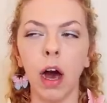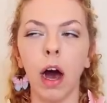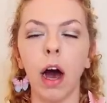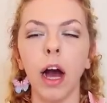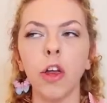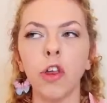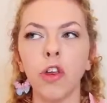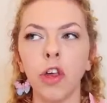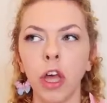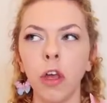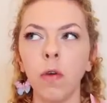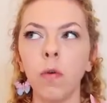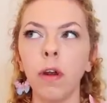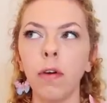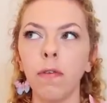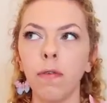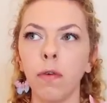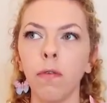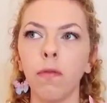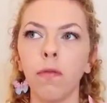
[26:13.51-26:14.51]
I genuinely
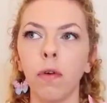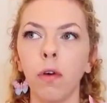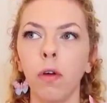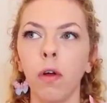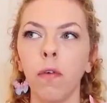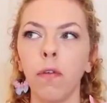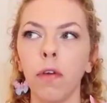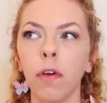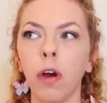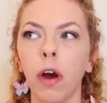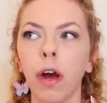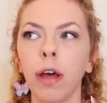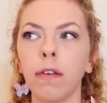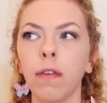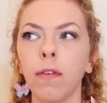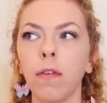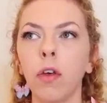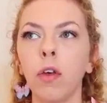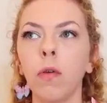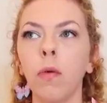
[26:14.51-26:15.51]
feel for a lot of you guys,
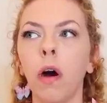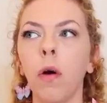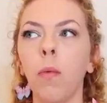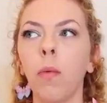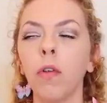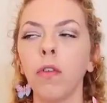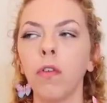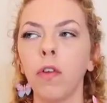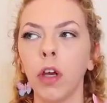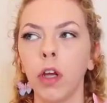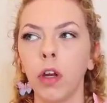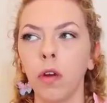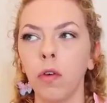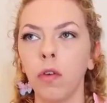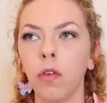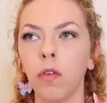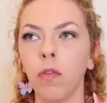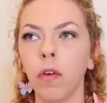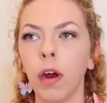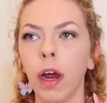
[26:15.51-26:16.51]
if you are wanting a new
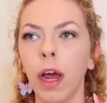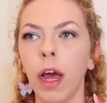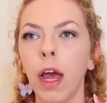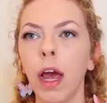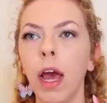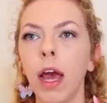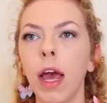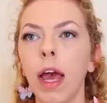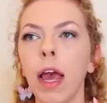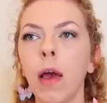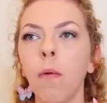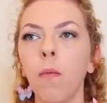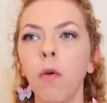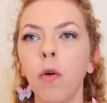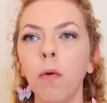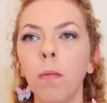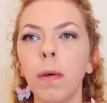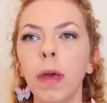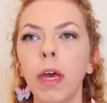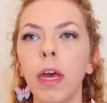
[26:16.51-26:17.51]
career, it
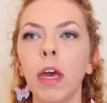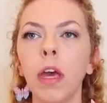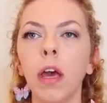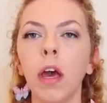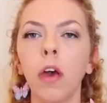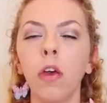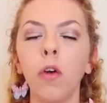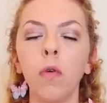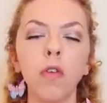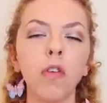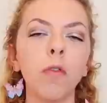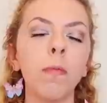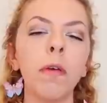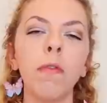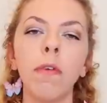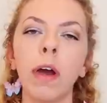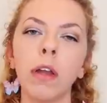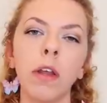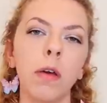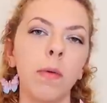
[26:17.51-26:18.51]
will be, you'll just be
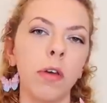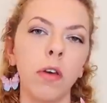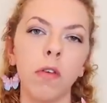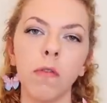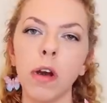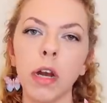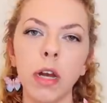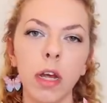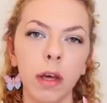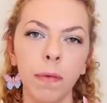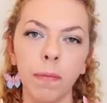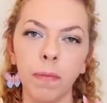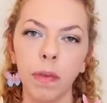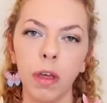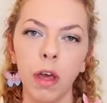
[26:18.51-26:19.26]
ready when you're ready.